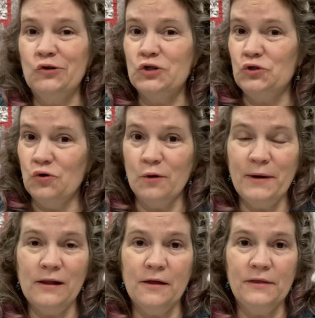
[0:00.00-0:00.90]
a
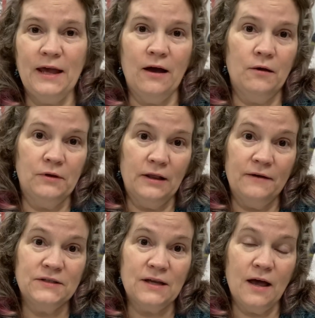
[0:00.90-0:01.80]
doorbell on the
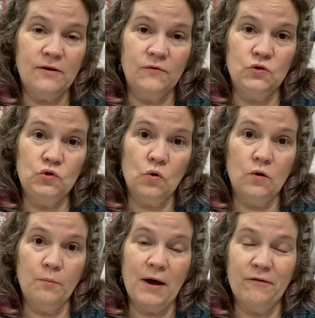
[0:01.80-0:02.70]
left side of the
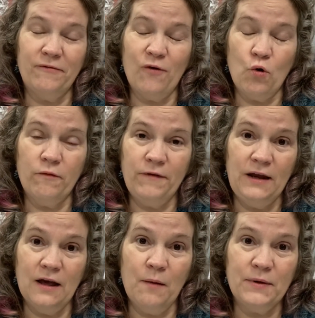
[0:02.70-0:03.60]
door about 4
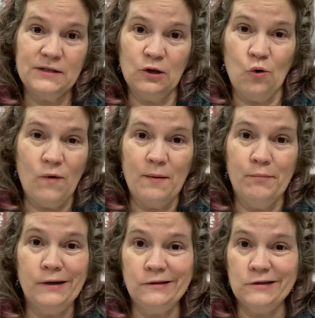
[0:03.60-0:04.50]
feet up. It's a little white
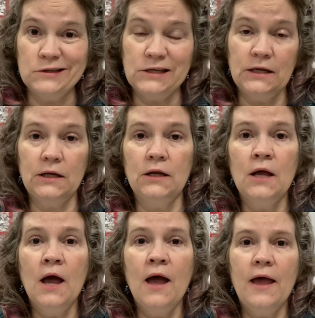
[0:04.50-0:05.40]
button, just hit it.
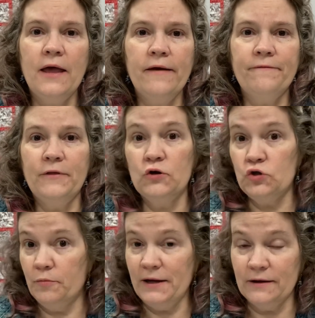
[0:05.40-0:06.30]
If there's
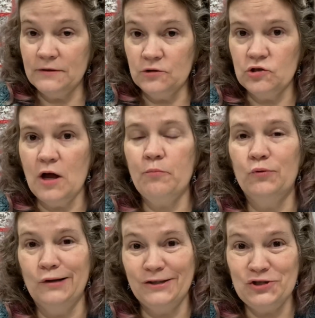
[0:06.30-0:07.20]
nobody else in the shop,
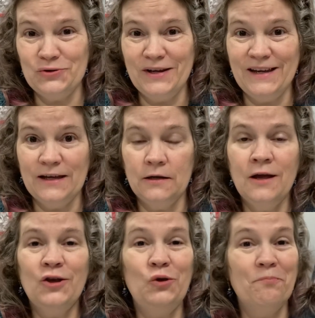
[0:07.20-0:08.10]
we'll let you in.
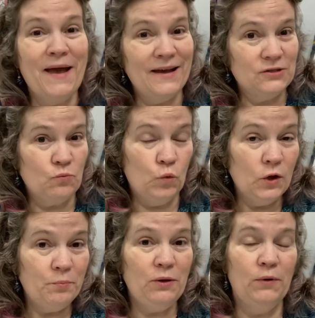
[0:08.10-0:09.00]
Mask will
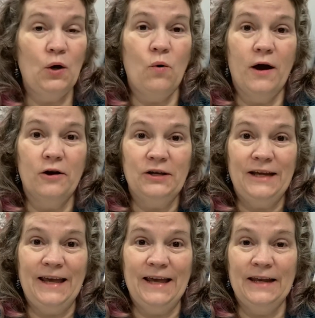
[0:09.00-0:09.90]
be required
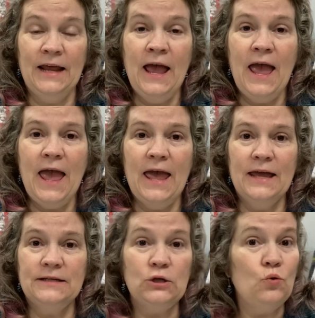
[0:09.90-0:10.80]
again,
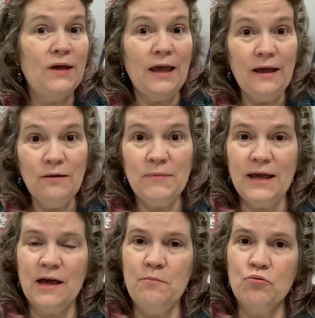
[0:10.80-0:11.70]
and you can
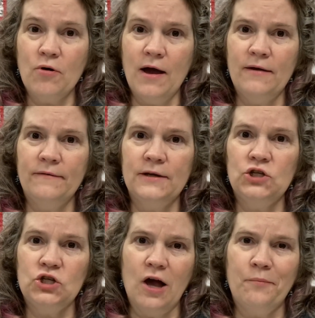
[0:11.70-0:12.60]
make a private
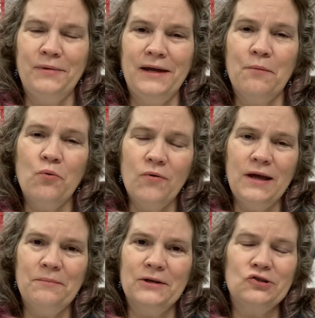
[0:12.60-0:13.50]
shopping
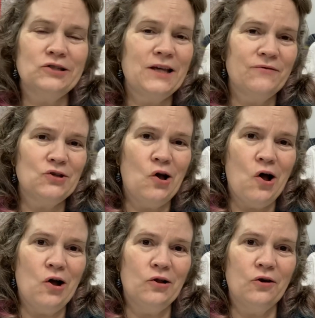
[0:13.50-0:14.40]
appointment. Just give us a
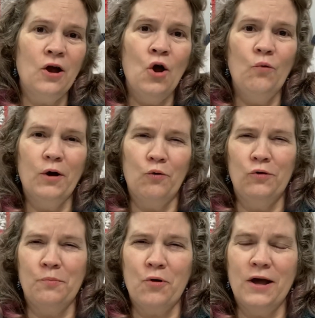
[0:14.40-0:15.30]
holler. We are in
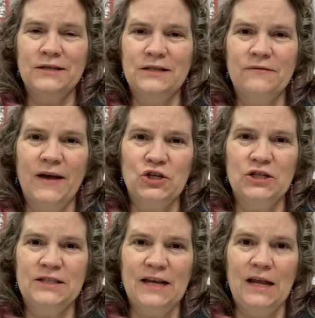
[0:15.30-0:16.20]
the process of actually
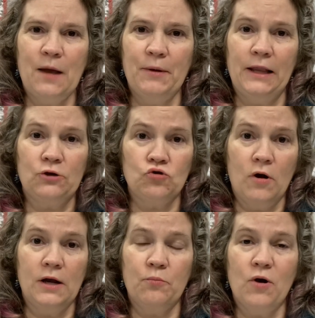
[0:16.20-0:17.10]
setting up an
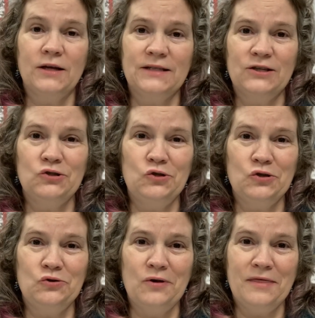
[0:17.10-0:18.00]
electronic process so you can
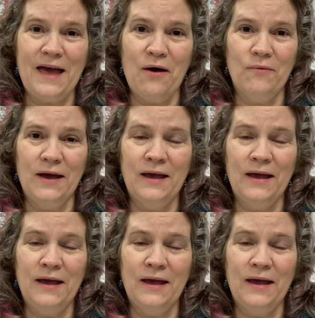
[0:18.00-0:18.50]
do it that way.